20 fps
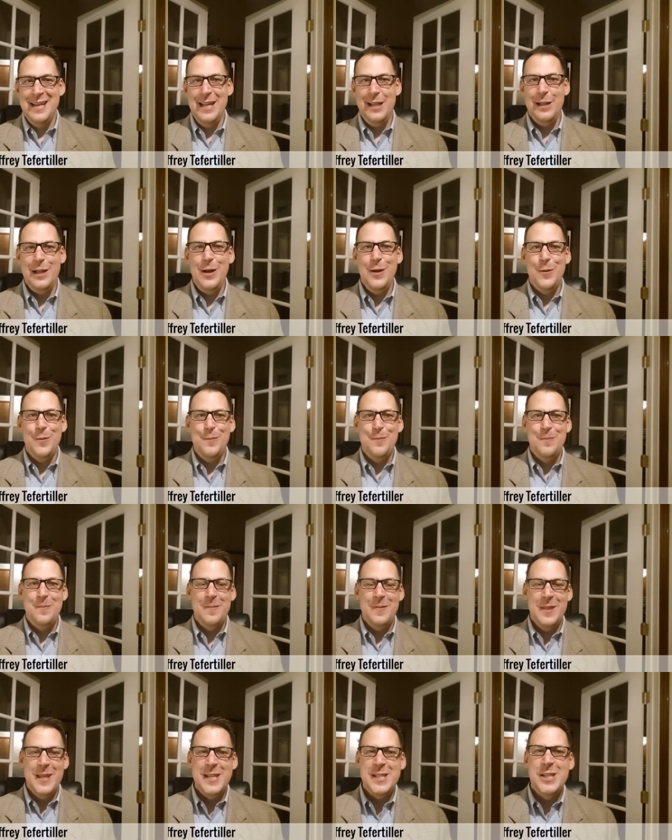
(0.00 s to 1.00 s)
Hello,
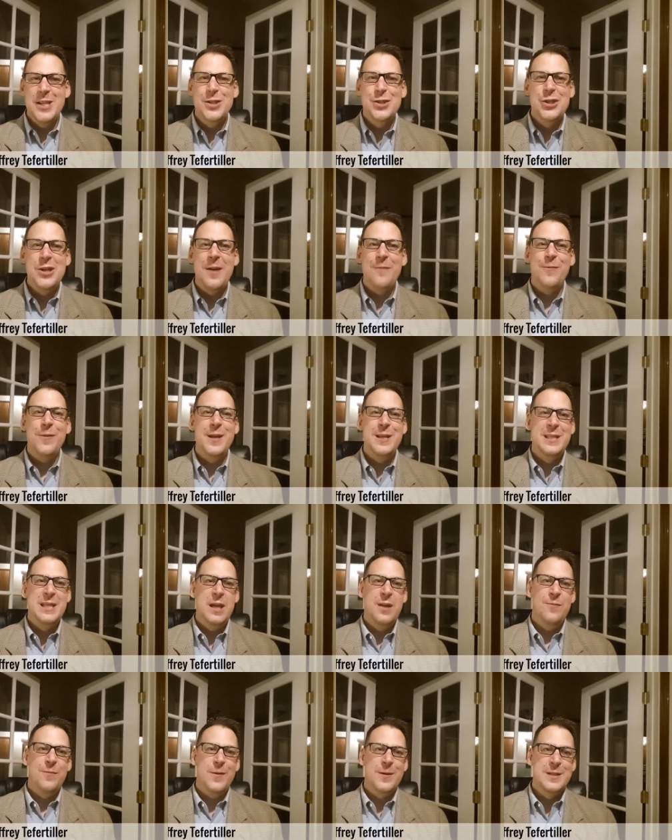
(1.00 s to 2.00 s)
this is Jeffrey
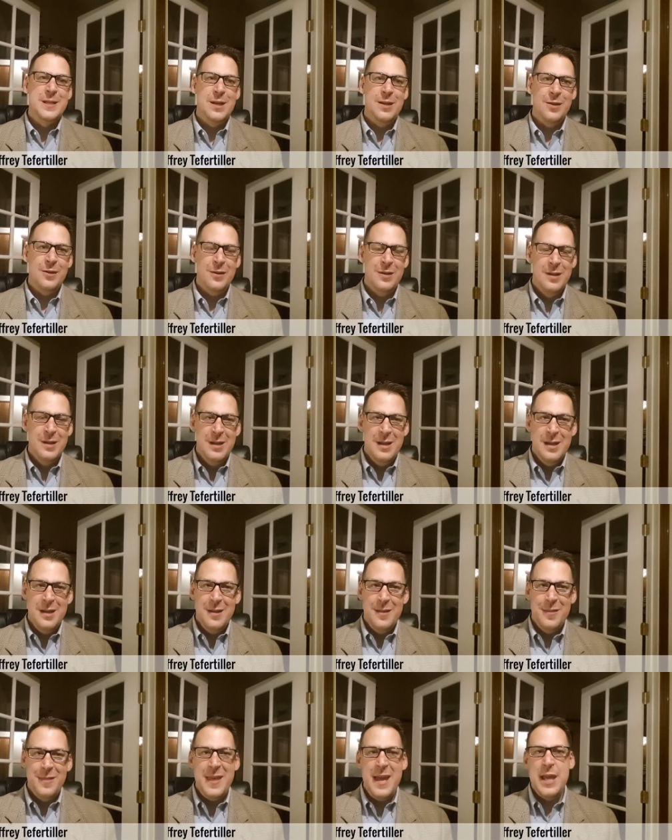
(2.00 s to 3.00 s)
Tefertiller.
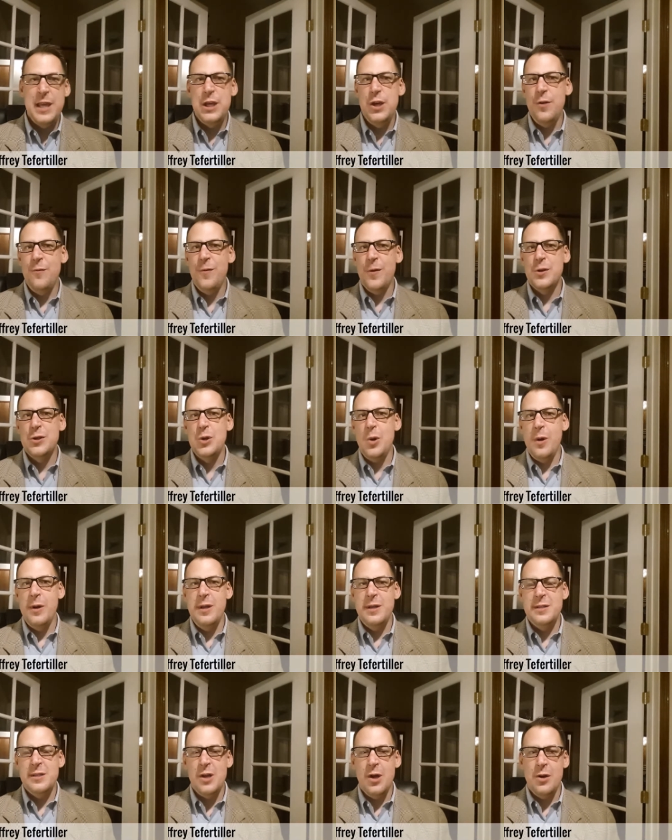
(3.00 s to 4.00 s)
Thank you for
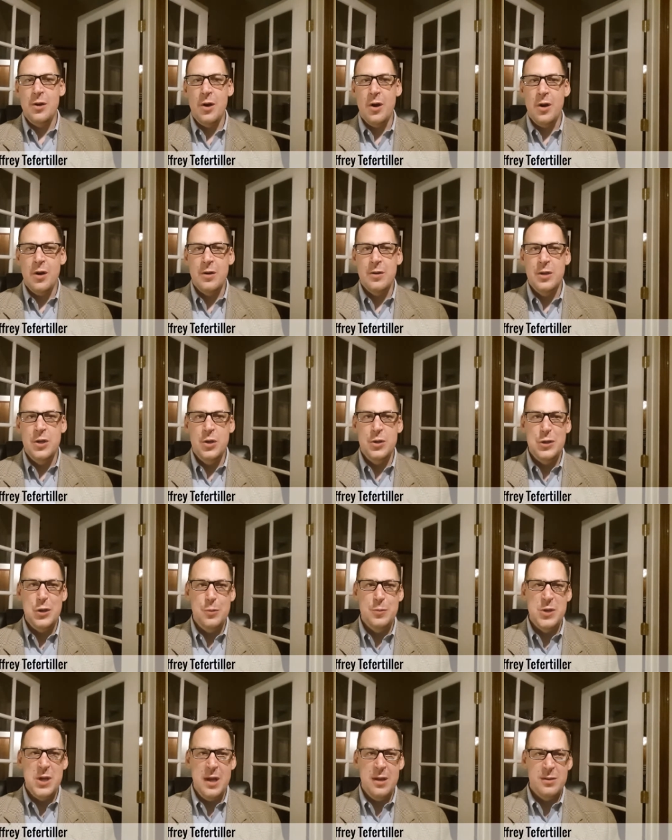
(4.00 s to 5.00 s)
joining us on our
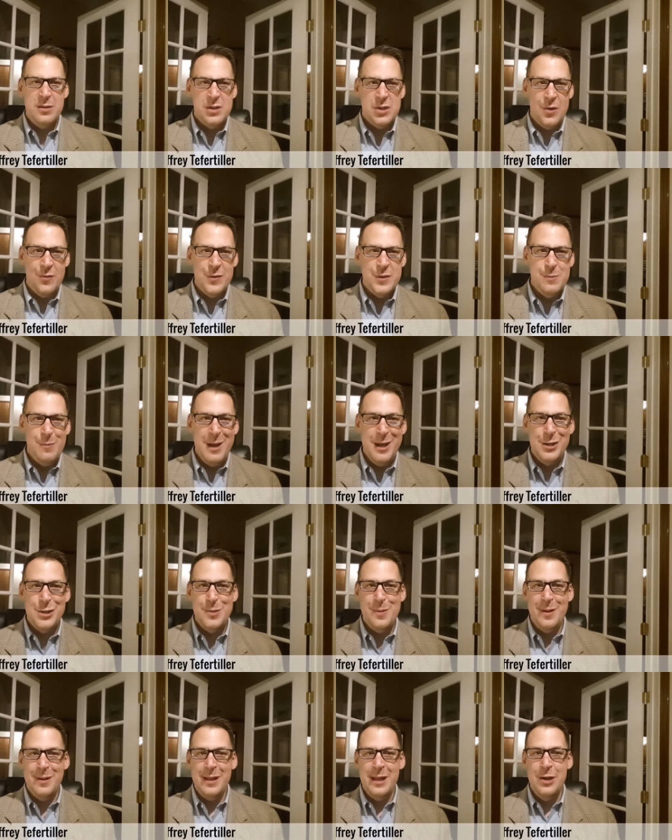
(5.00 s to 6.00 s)
YouTube channel, Service
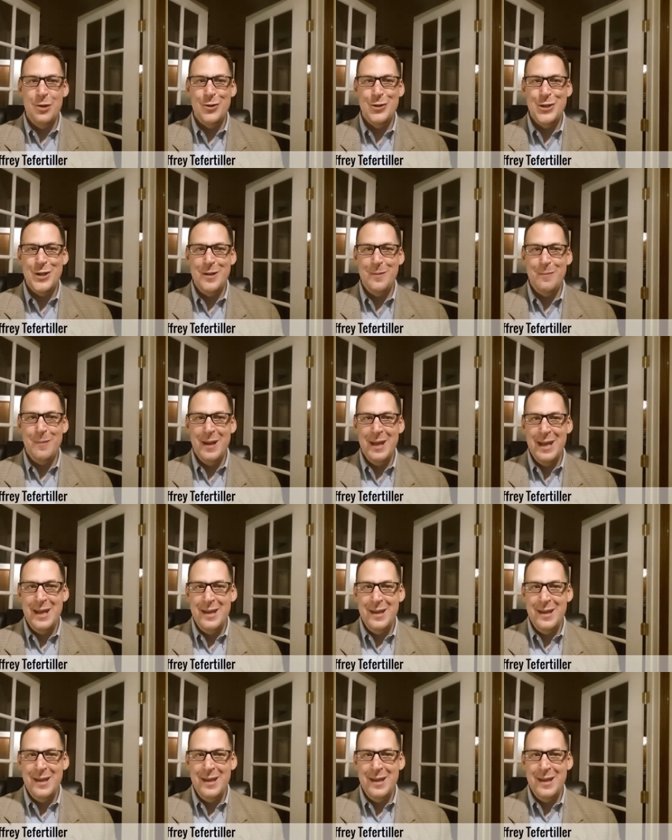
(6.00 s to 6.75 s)
Management Leadership.